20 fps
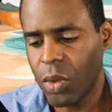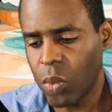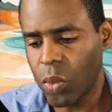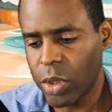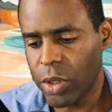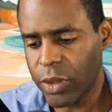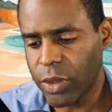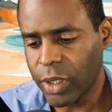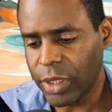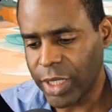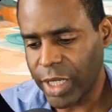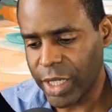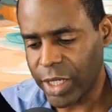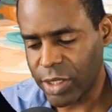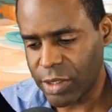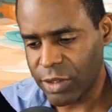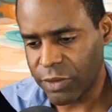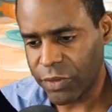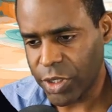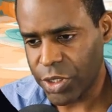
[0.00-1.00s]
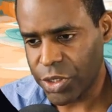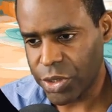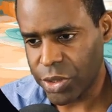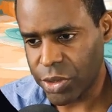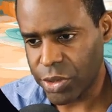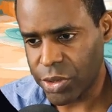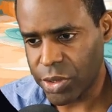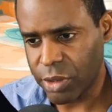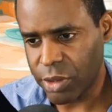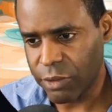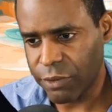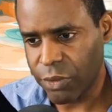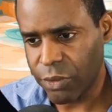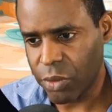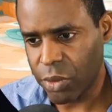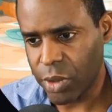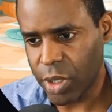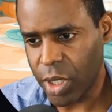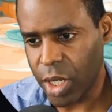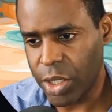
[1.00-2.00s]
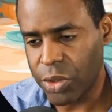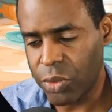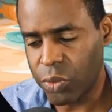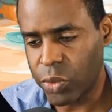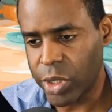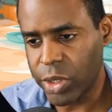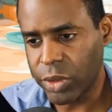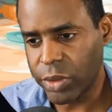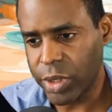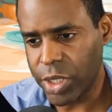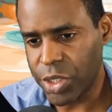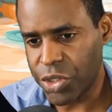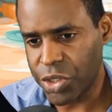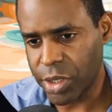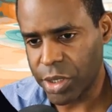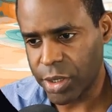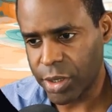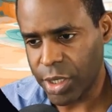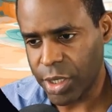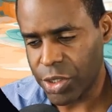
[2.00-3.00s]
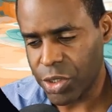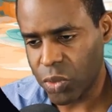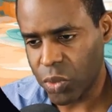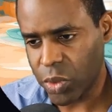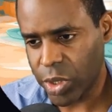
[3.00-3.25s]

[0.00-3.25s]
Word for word: What are the latest features for Unreal Engine in